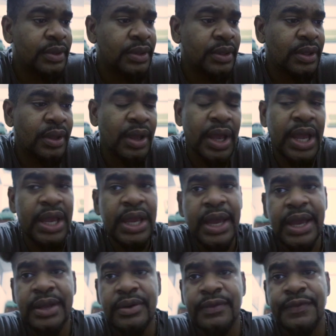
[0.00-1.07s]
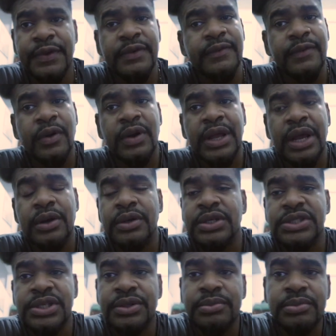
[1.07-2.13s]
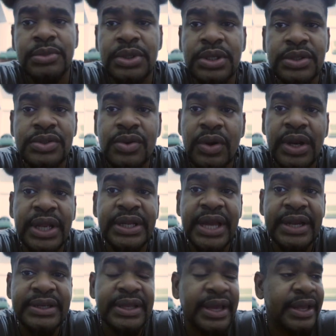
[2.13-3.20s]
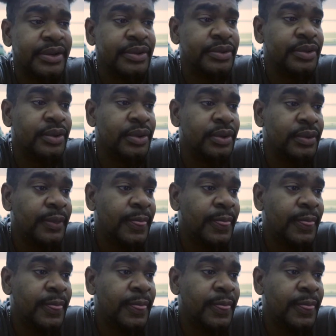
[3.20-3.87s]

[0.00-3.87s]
Now, I don't think Volcano does the song like that. I don't know.